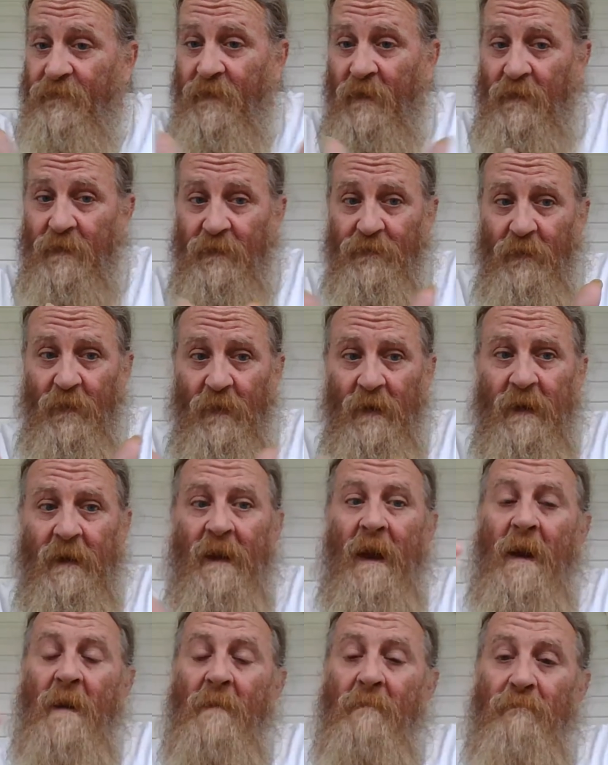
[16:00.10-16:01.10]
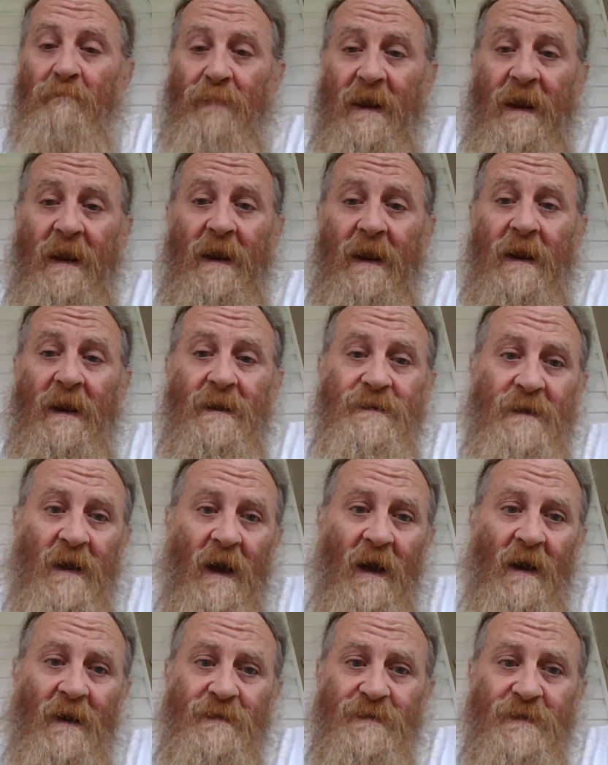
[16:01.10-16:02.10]
thirty three. Be
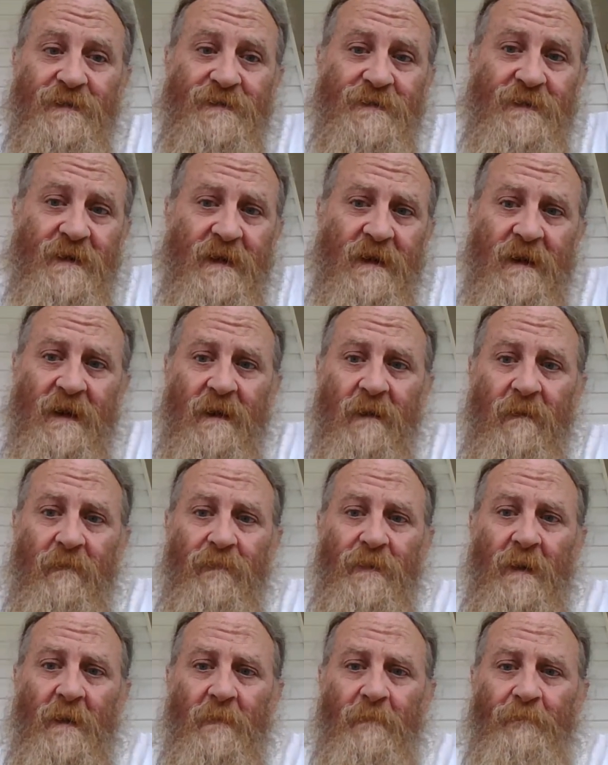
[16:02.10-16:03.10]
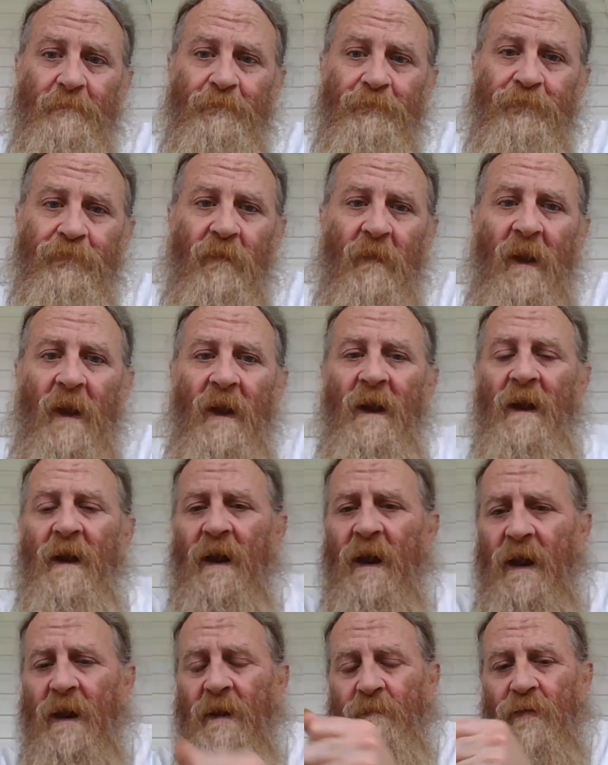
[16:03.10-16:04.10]
not deceived.
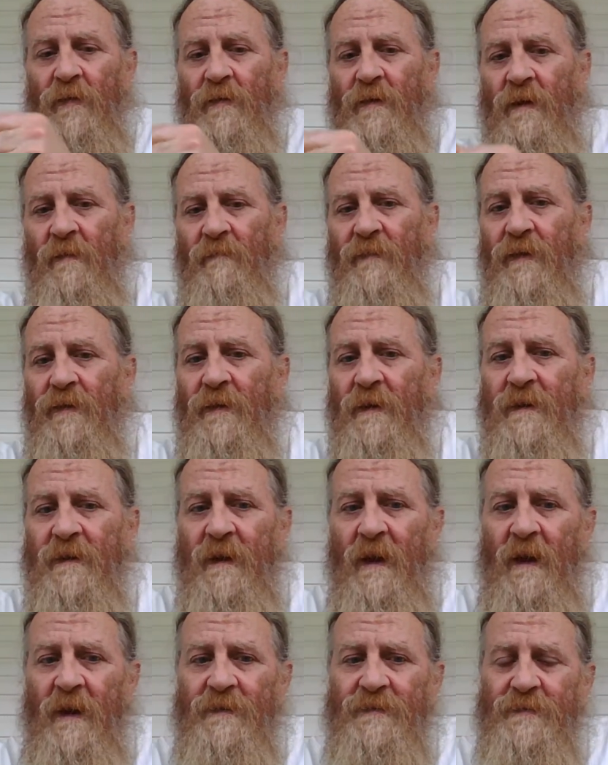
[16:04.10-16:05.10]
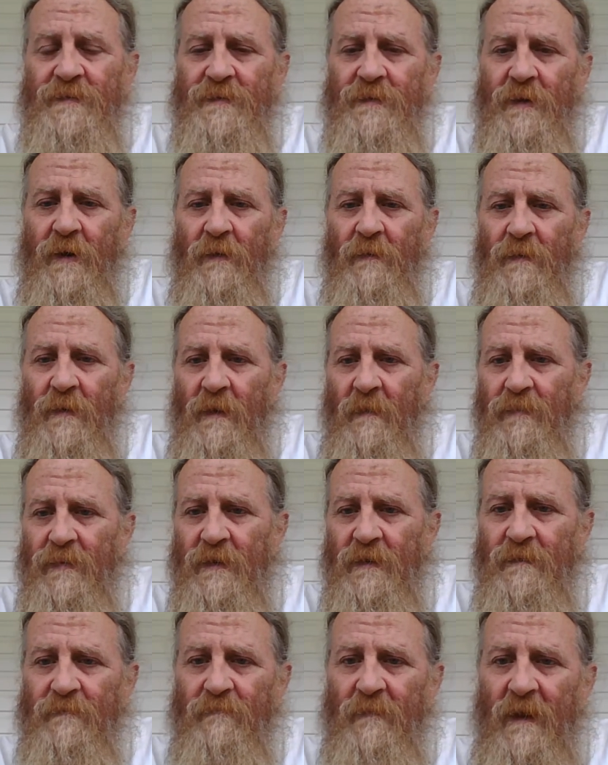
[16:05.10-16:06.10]
Evil communications corrupt
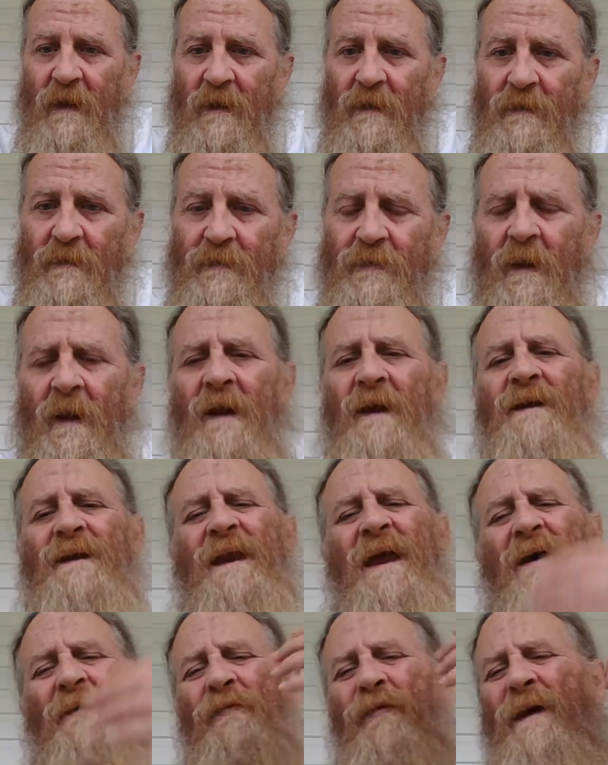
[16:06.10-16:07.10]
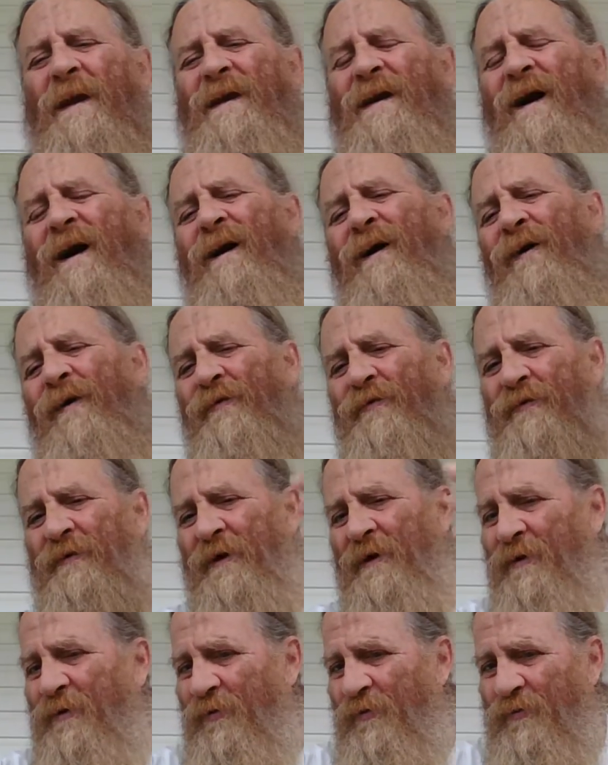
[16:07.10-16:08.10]
good manners. Now we all
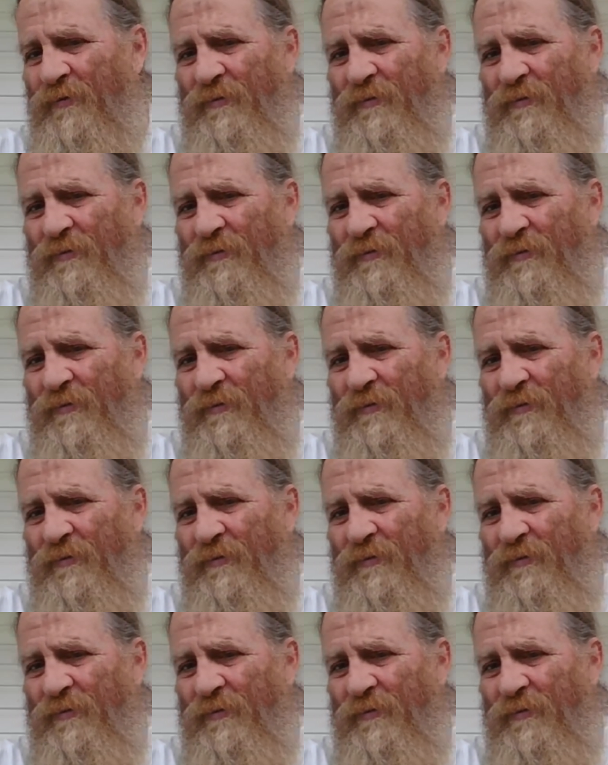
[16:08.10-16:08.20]
know